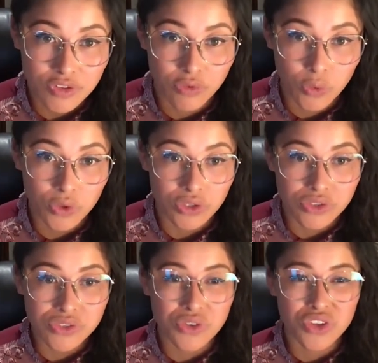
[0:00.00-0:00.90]
for you
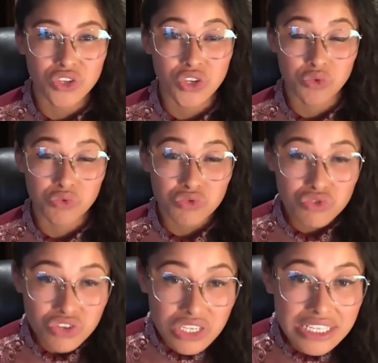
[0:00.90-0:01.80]
so that you can
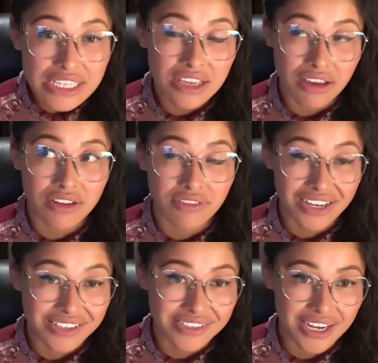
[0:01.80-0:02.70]
really kind of
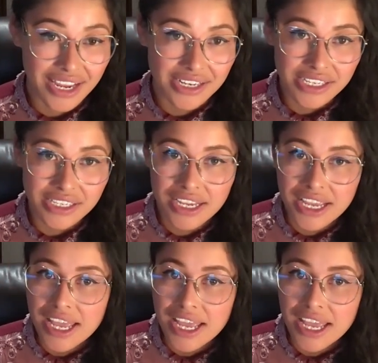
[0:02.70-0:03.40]
understand it.